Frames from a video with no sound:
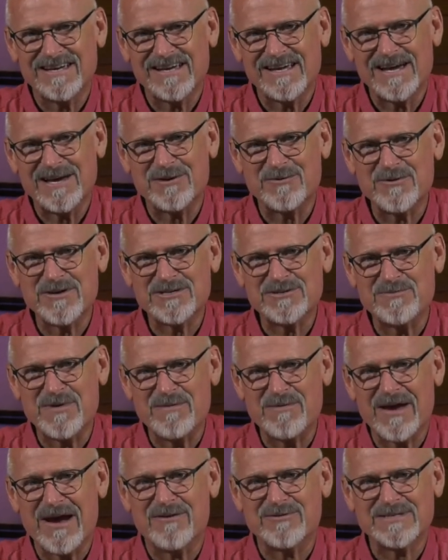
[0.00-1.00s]
kind of wish
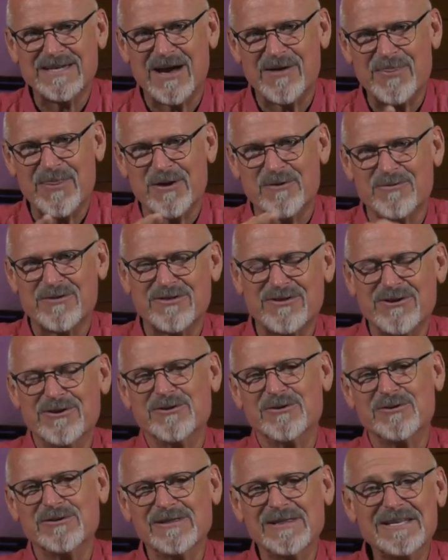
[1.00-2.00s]
maybe I was out there with
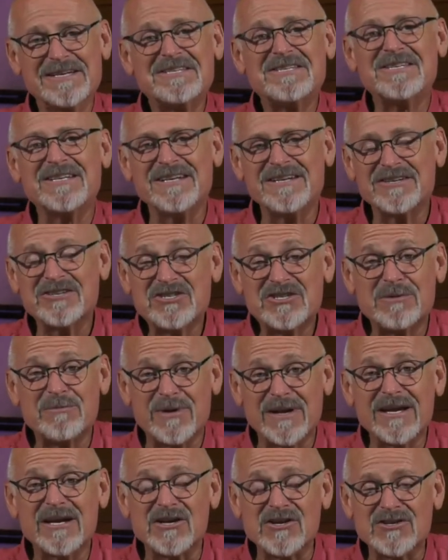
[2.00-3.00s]
you listening to
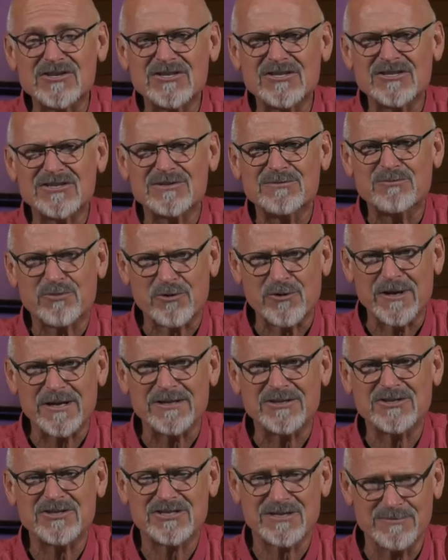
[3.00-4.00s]
somebody else
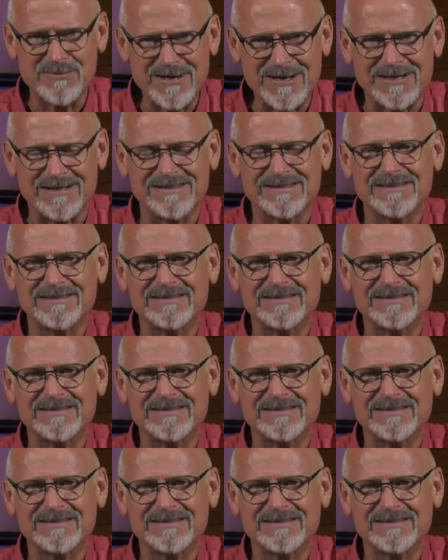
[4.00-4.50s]
preach to me.